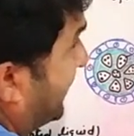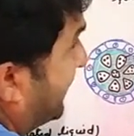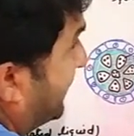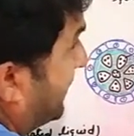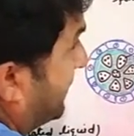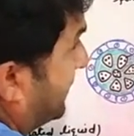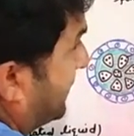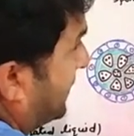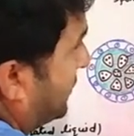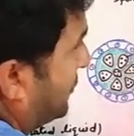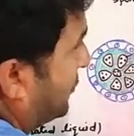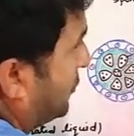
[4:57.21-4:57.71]

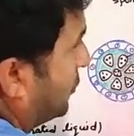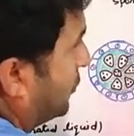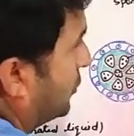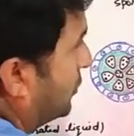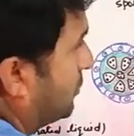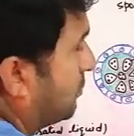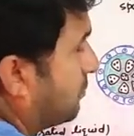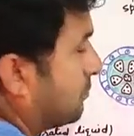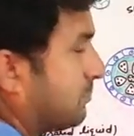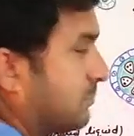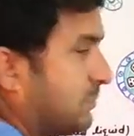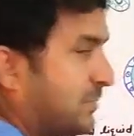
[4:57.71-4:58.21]
tissue
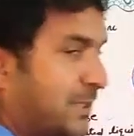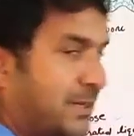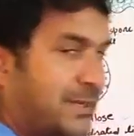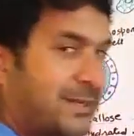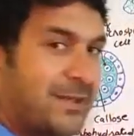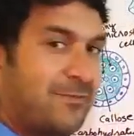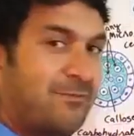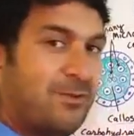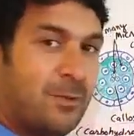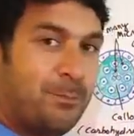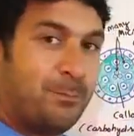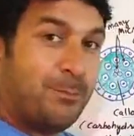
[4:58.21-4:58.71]
the
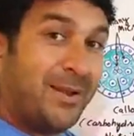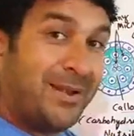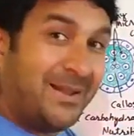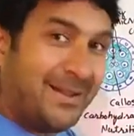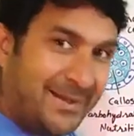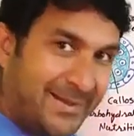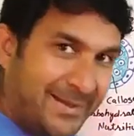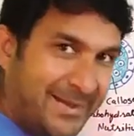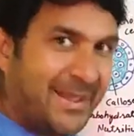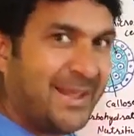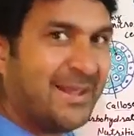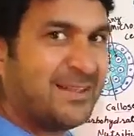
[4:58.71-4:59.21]

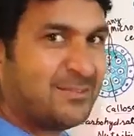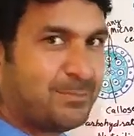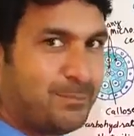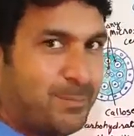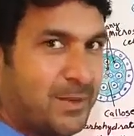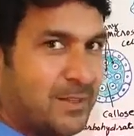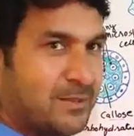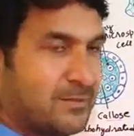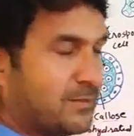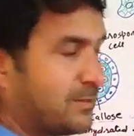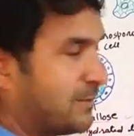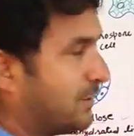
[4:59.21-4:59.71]
development takes
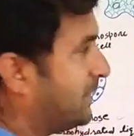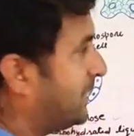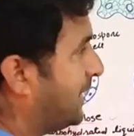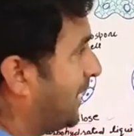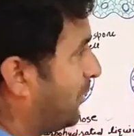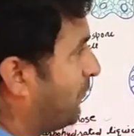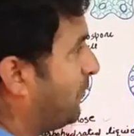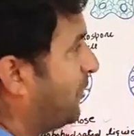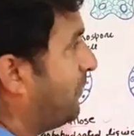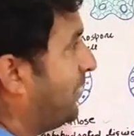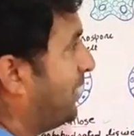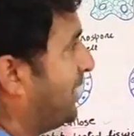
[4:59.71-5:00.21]
place. Now
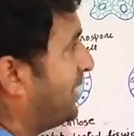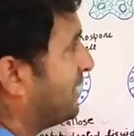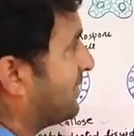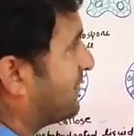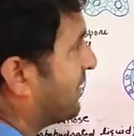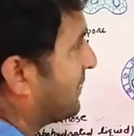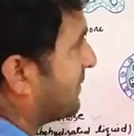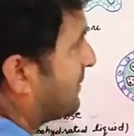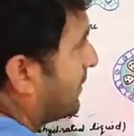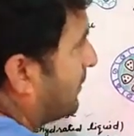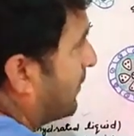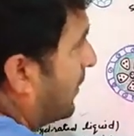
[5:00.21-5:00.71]
we will
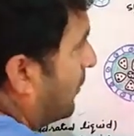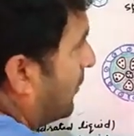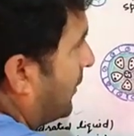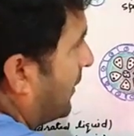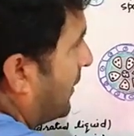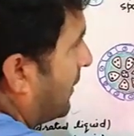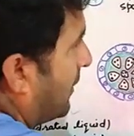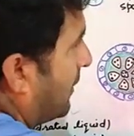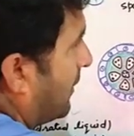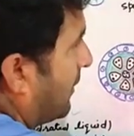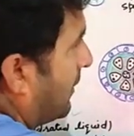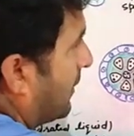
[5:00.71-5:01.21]
discuss about
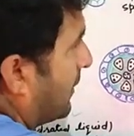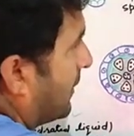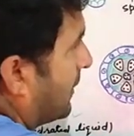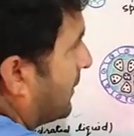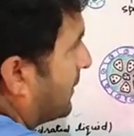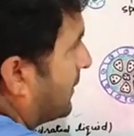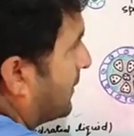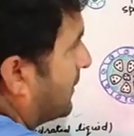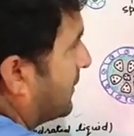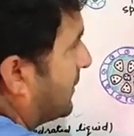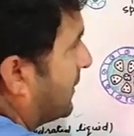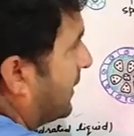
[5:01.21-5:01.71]

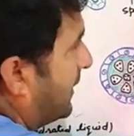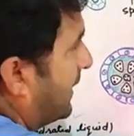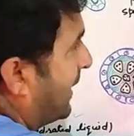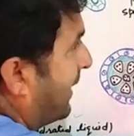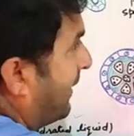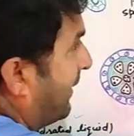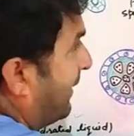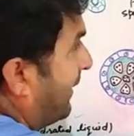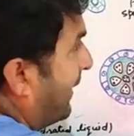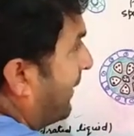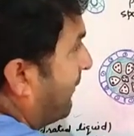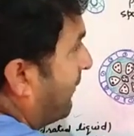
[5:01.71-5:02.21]
the
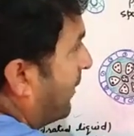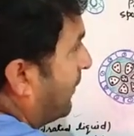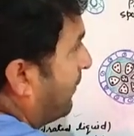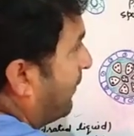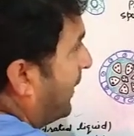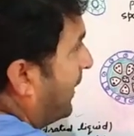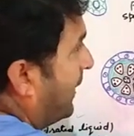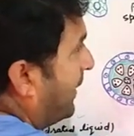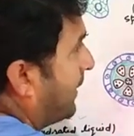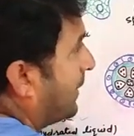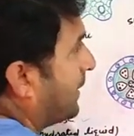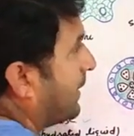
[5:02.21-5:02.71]

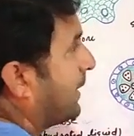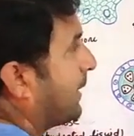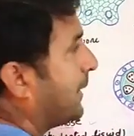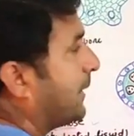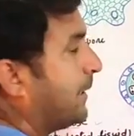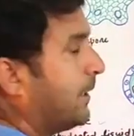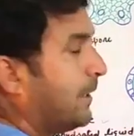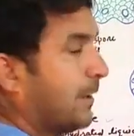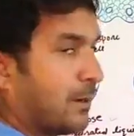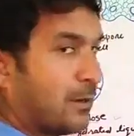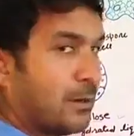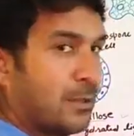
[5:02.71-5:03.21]
development
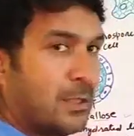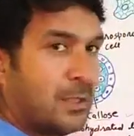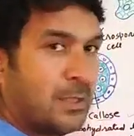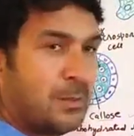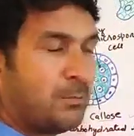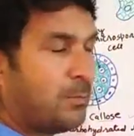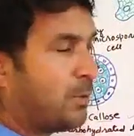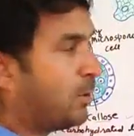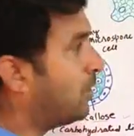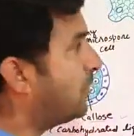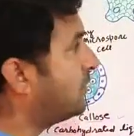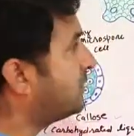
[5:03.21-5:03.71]
here,
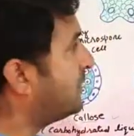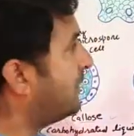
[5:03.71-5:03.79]
because